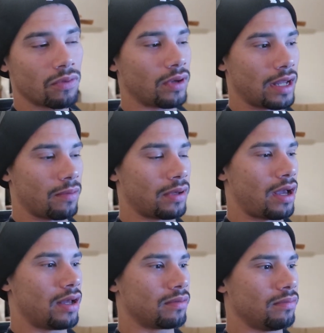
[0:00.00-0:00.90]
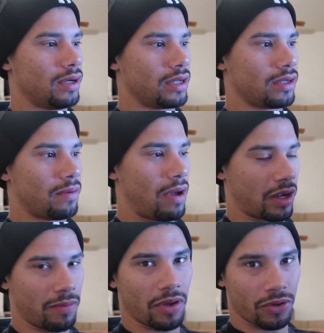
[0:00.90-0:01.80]
really help a lot. But I'm
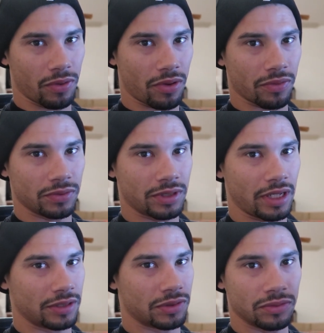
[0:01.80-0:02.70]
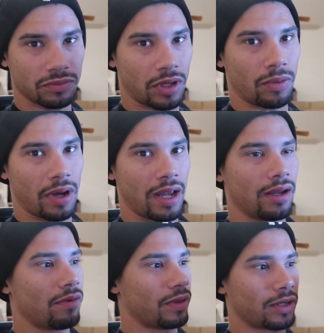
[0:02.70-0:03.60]
not gonna be able to do all those things right away.
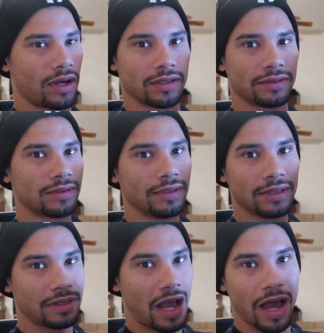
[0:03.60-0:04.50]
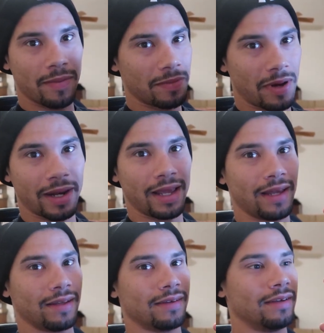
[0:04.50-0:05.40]
Everything costs time and
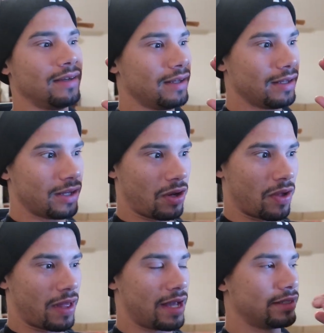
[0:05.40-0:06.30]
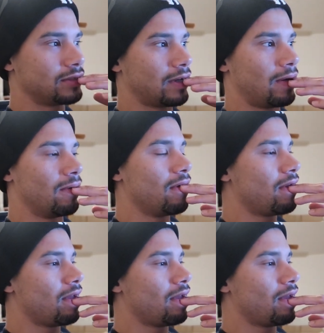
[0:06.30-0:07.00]
money and, and all that. So